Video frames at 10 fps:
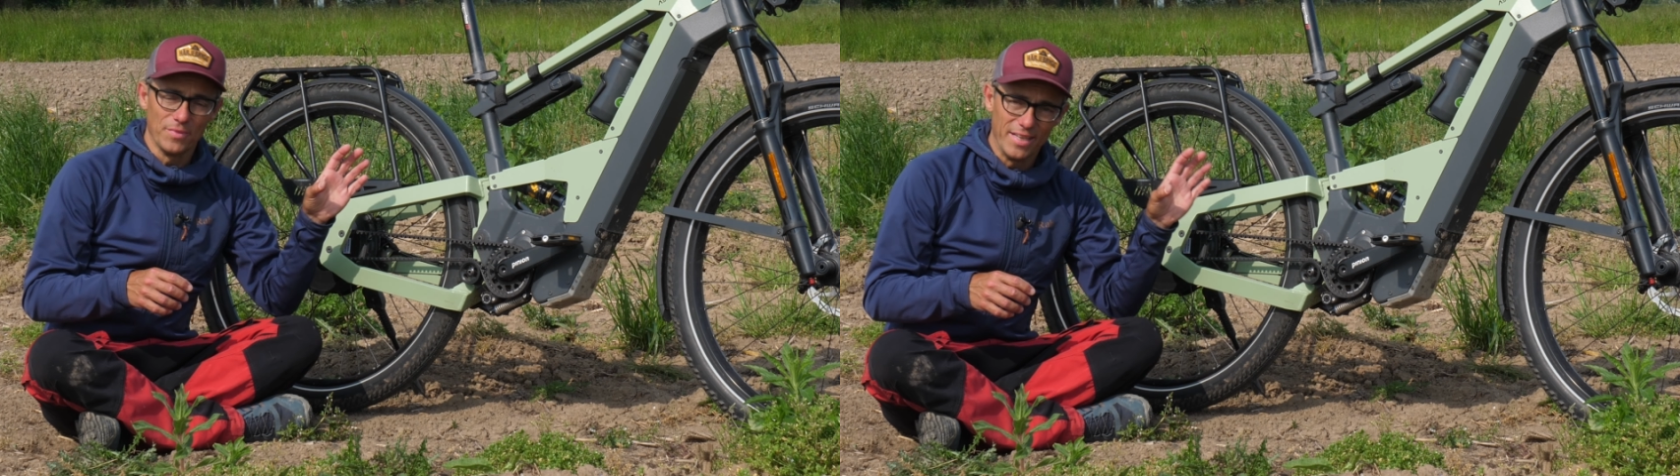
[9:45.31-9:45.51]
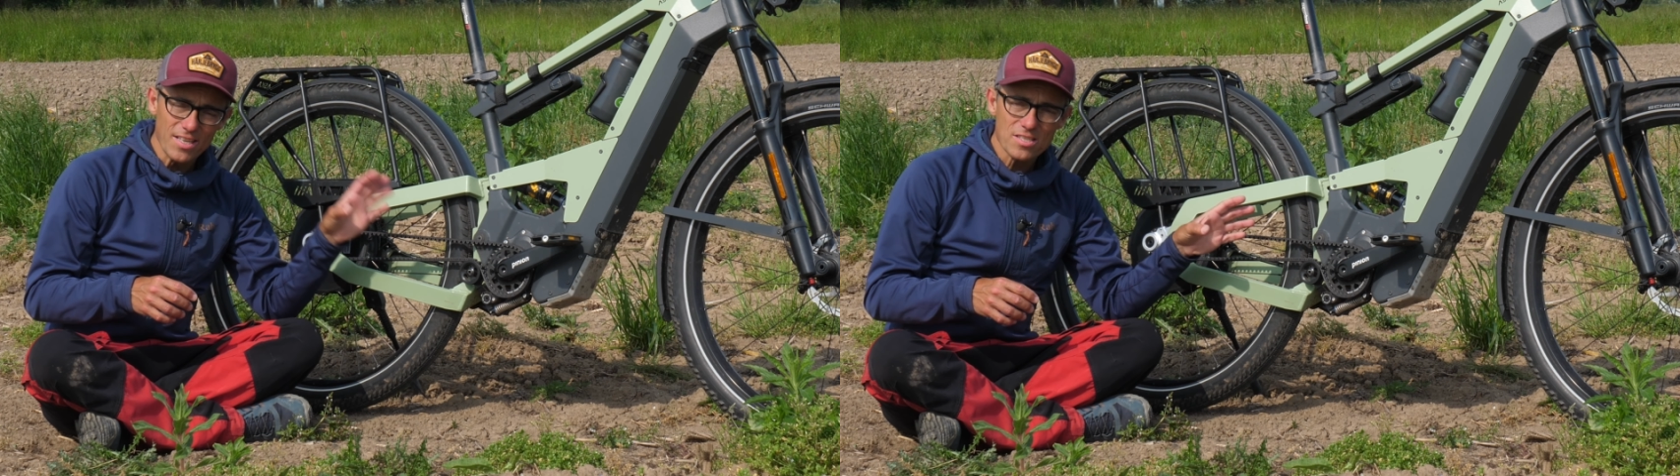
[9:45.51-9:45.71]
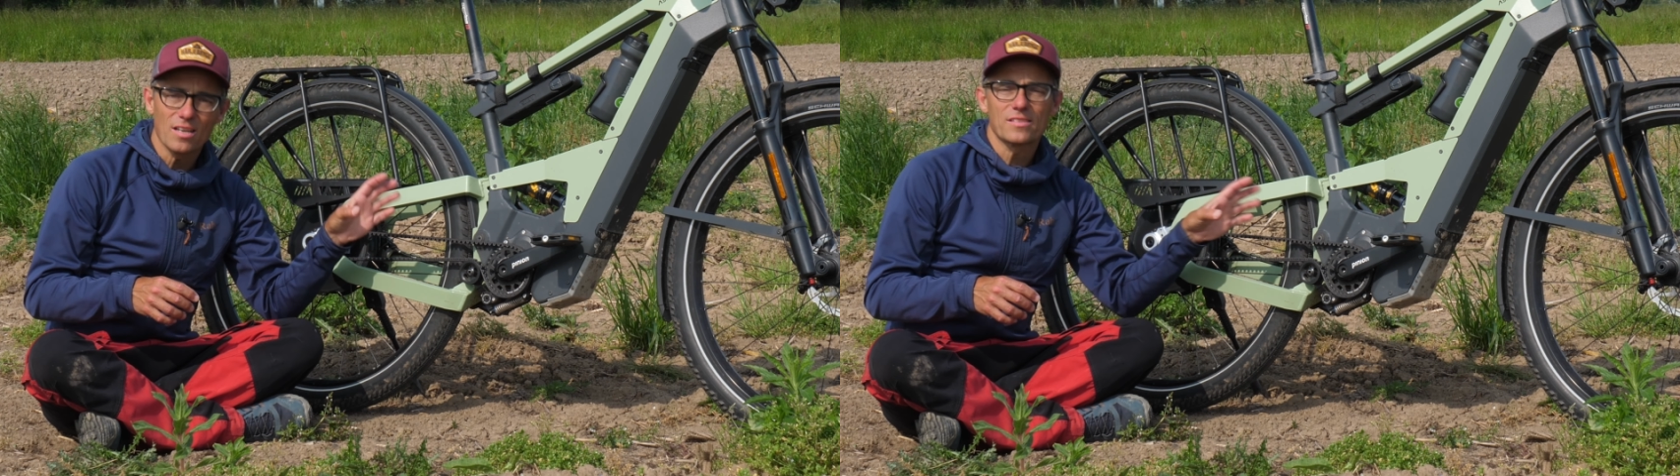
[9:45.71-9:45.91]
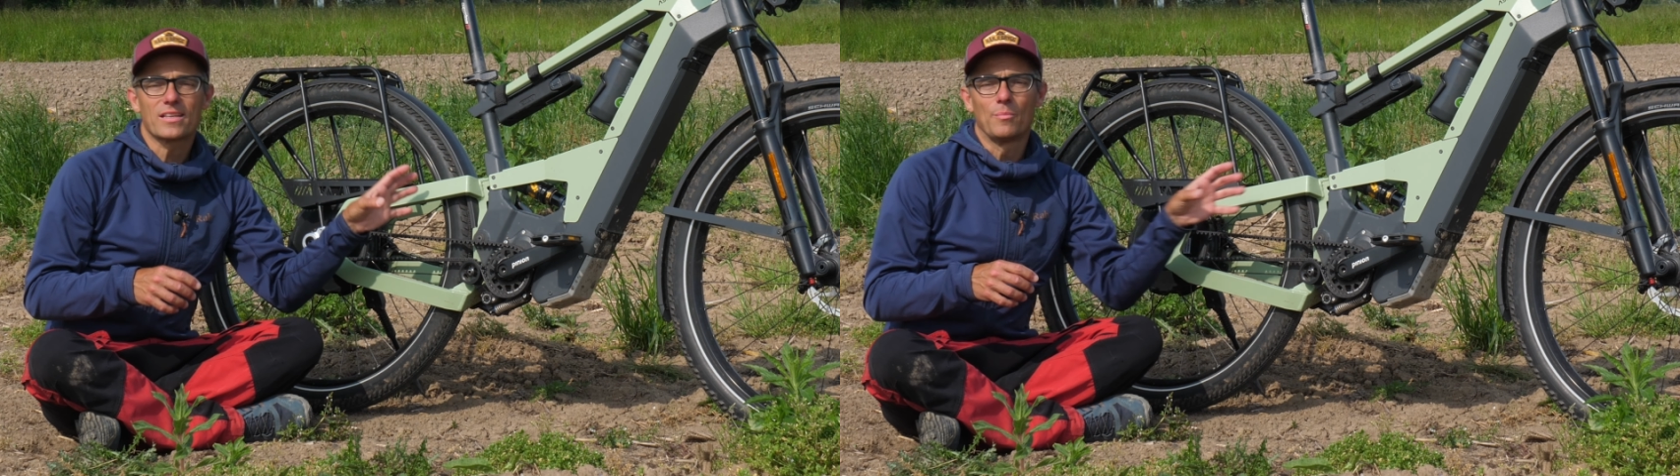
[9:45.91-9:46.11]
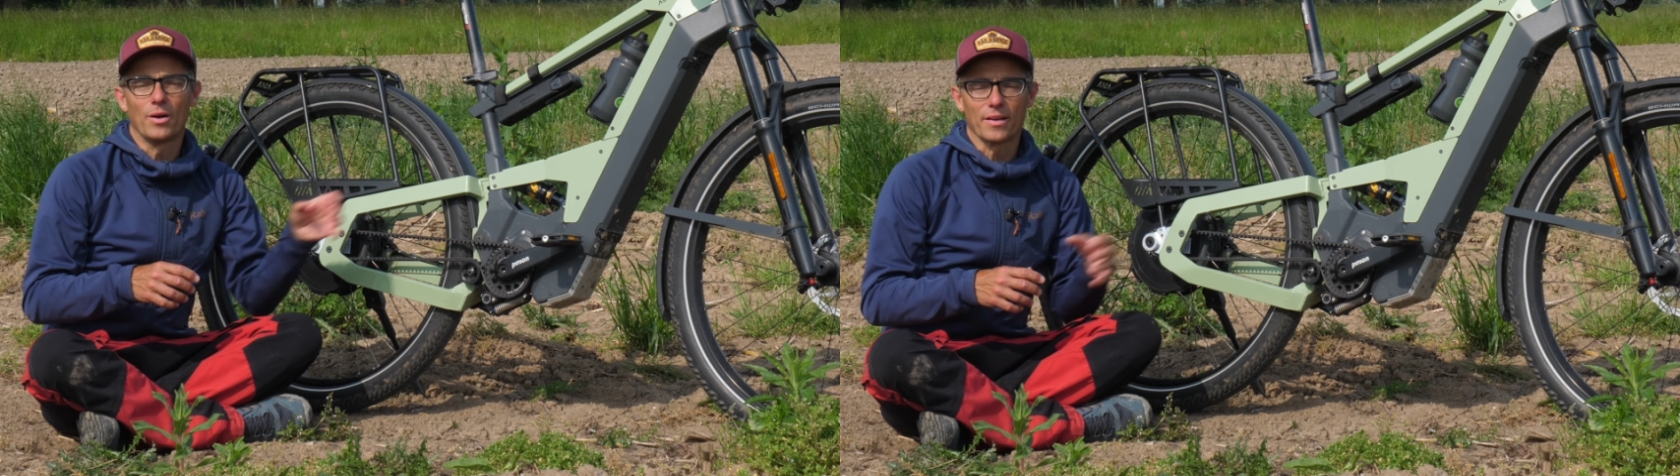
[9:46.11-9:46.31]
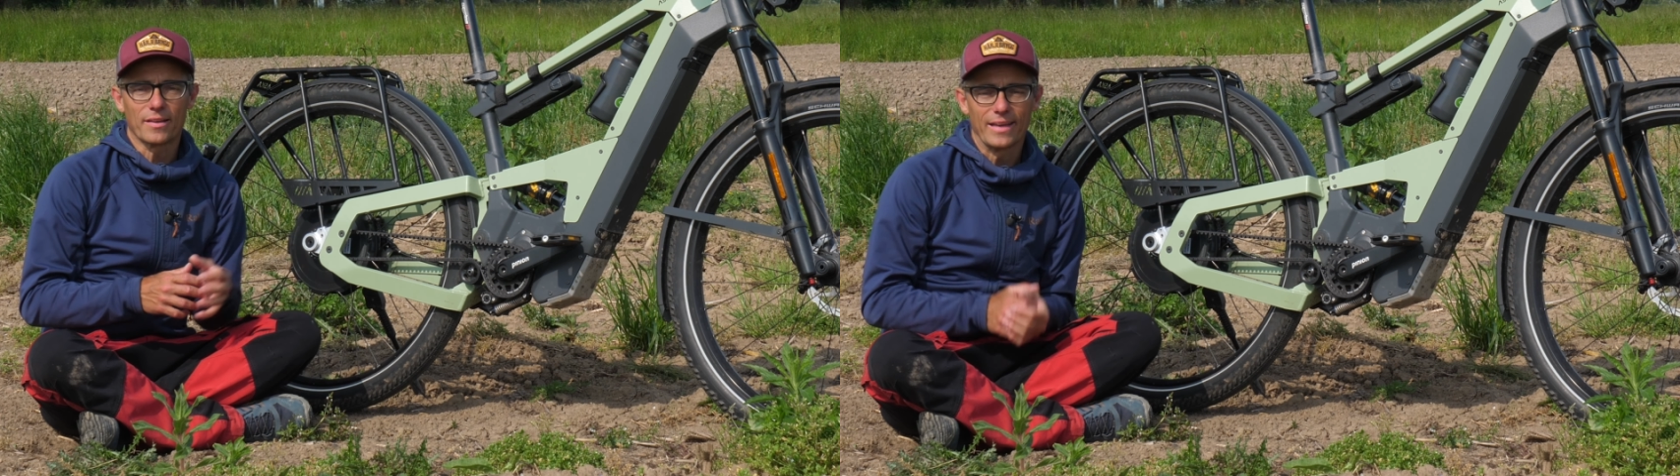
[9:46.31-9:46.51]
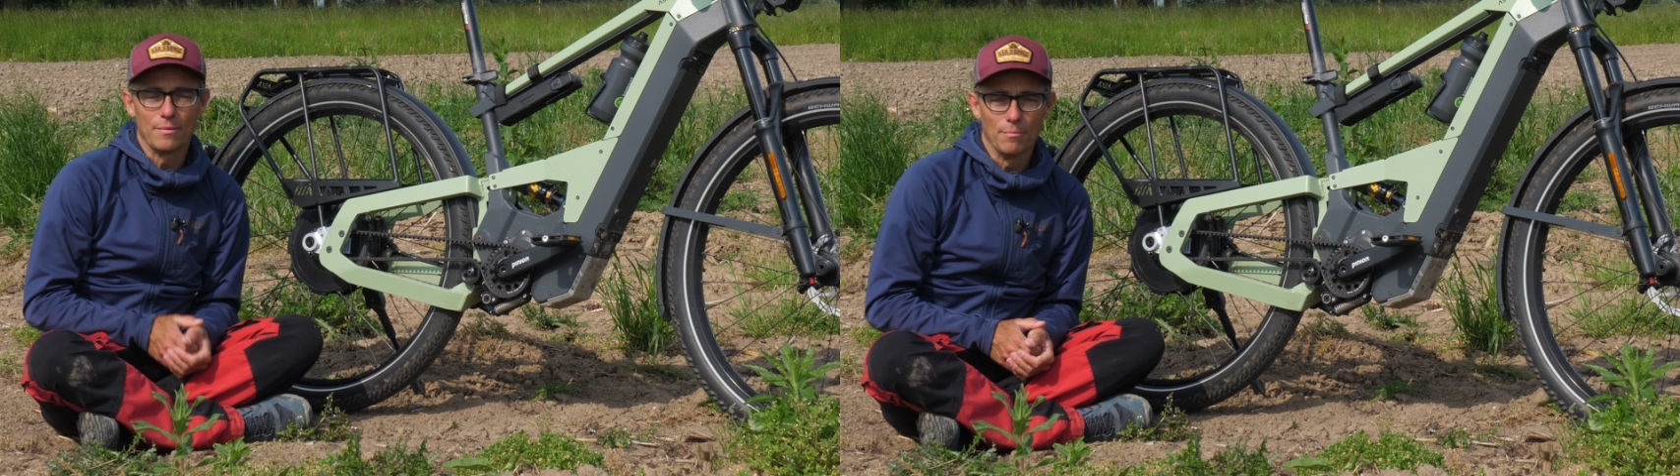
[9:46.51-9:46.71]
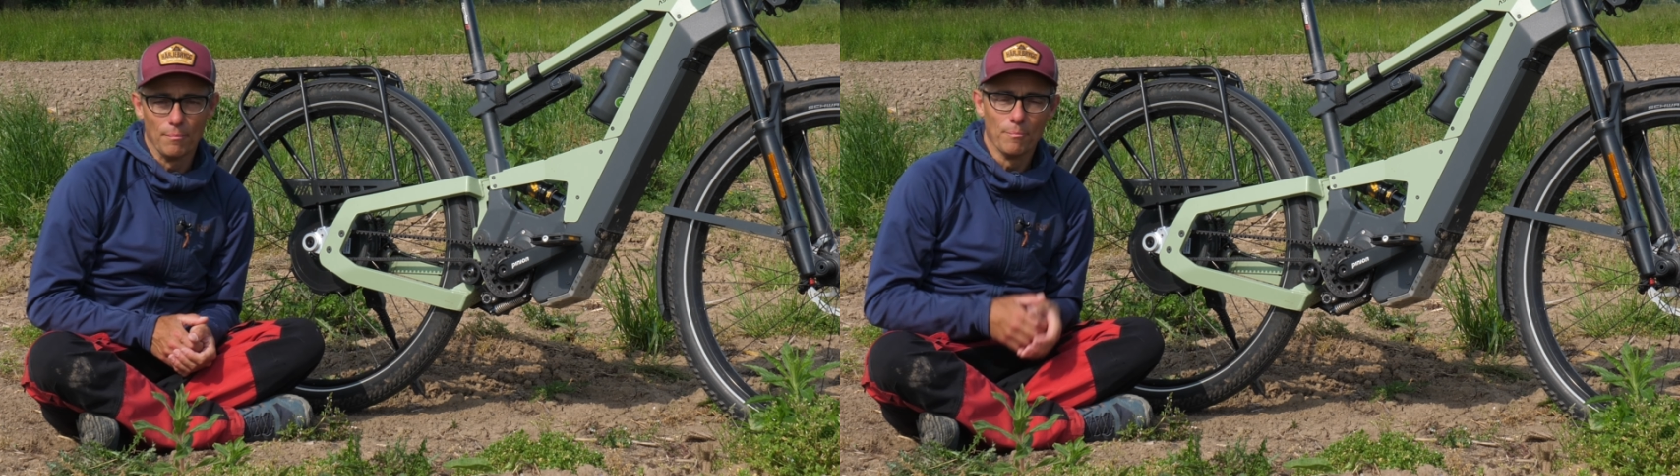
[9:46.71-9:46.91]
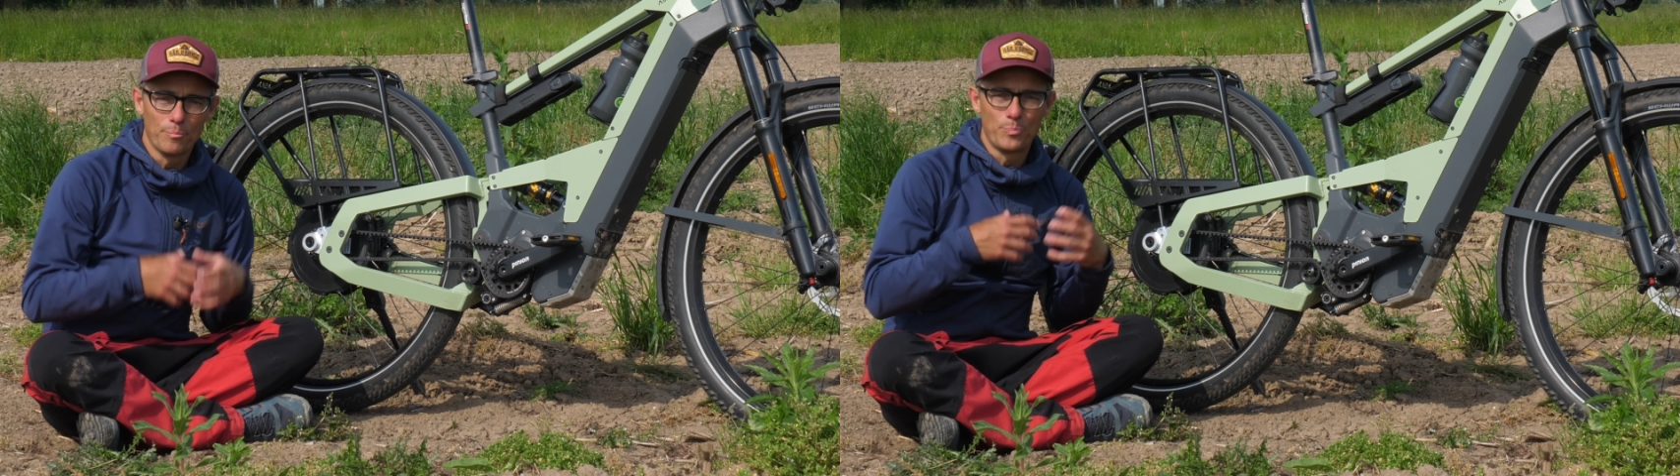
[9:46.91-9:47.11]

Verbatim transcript: yes, a bike can